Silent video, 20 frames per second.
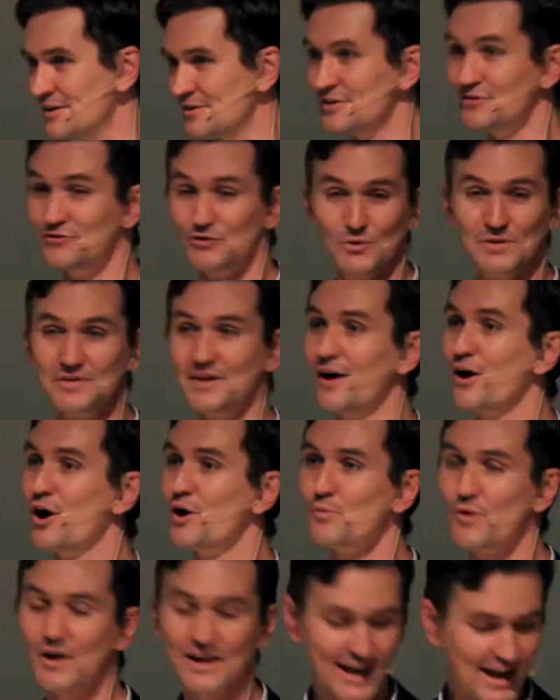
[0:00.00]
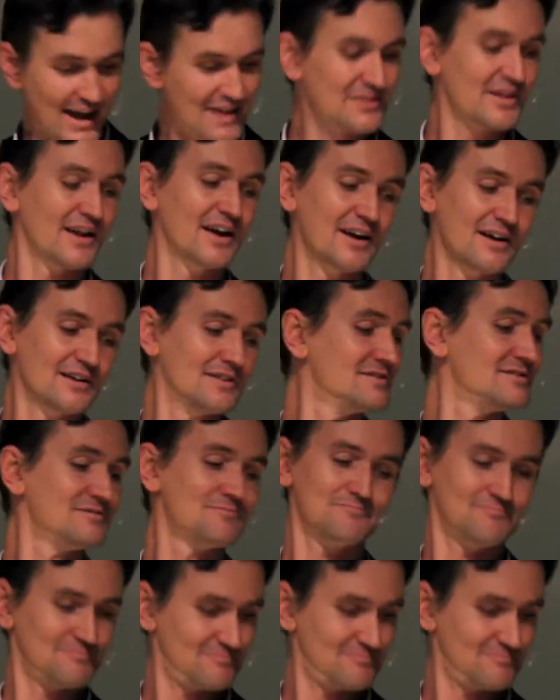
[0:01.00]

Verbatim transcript: they, they're doing their homework and they're